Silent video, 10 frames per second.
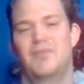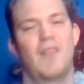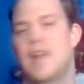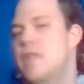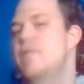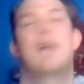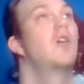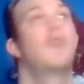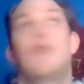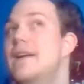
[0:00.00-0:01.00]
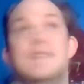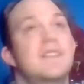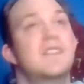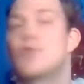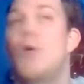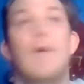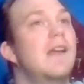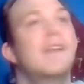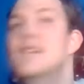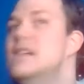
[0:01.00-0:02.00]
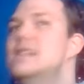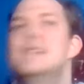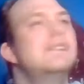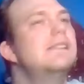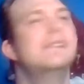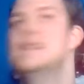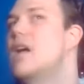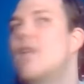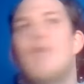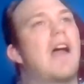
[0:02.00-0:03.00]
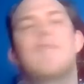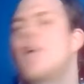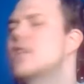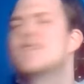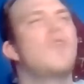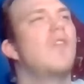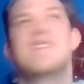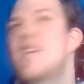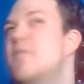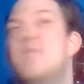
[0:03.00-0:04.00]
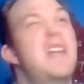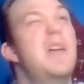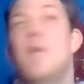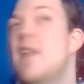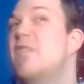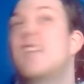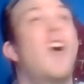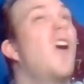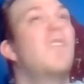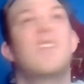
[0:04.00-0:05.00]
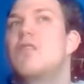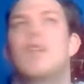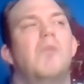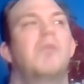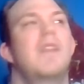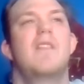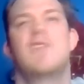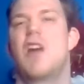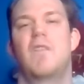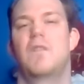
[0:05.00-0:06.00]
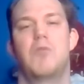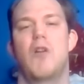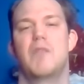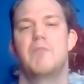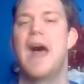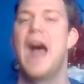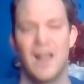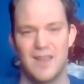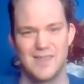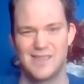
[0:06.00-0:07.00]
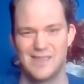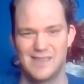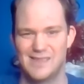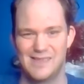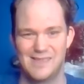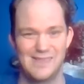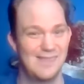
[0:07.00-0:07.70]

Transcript: Like if you have a crazy story, like I've heard stories of people that have recovered, completely recovered from broken backs. Wow.